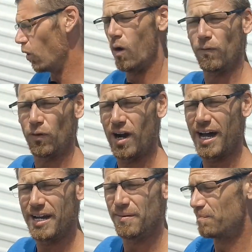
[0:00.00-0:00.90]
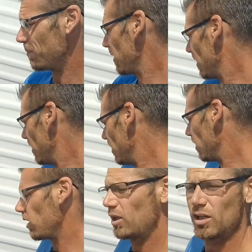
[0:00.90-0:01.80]
override.
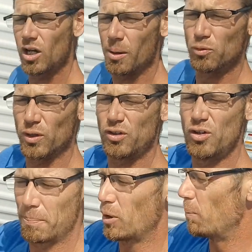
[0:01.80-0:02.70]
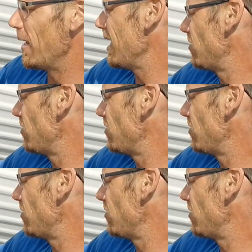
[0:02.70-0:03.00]
Comes with two propane